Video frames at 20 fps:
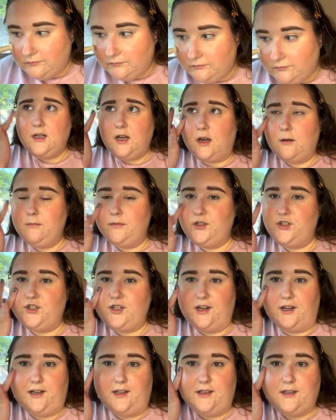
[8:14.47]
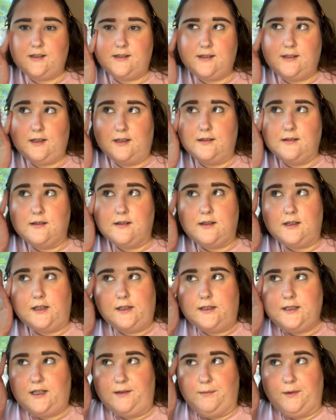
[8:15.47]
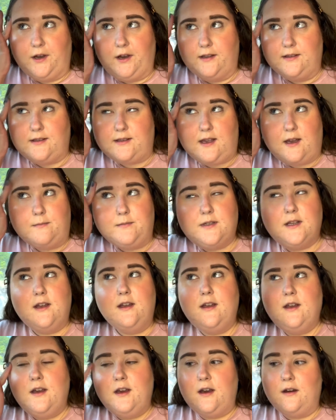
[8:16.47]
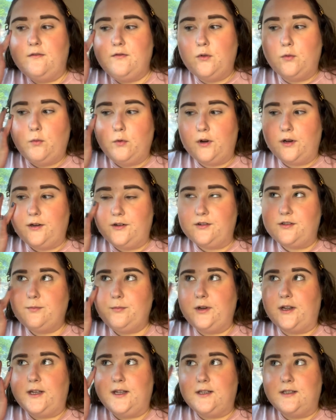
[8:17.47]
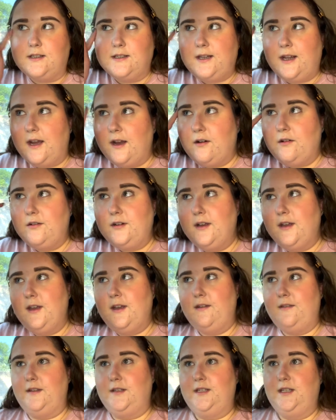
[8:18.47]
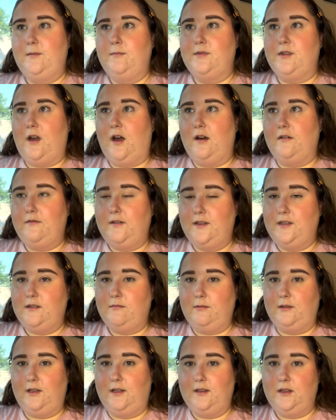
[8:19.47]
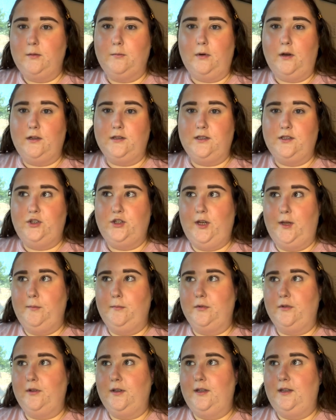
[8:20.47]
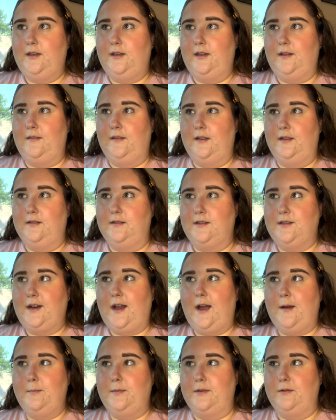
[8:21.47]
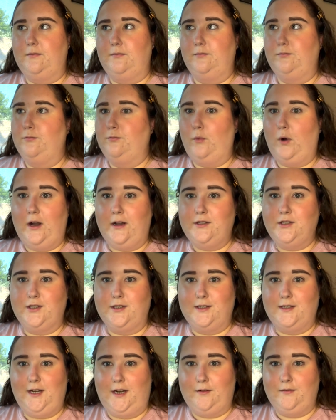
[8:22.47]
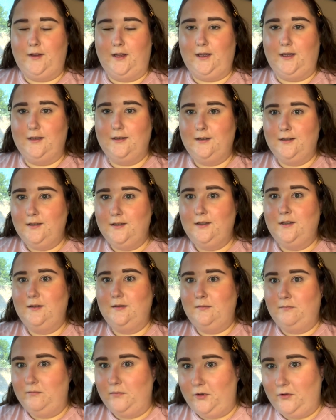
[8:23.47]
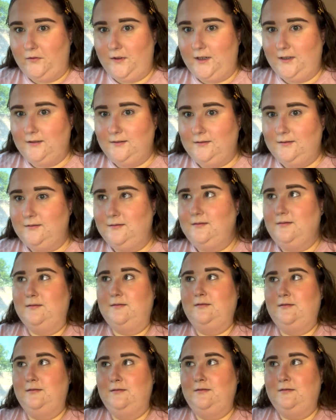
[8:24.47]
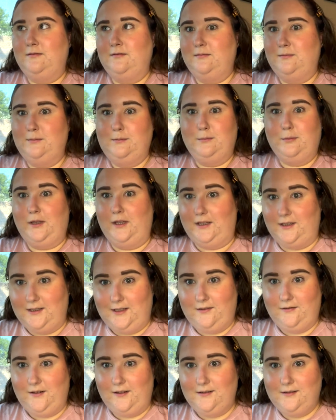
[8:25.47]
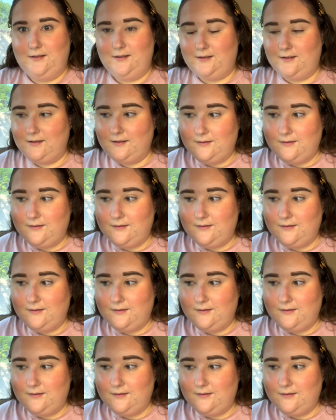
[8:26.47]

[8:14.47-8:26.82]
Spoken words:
Tom Mascheri could sense the team concept of the Warriors breaking down. The team's offense would get the ball to Chamberlain and then stop and watch instead of like moving, playing defense.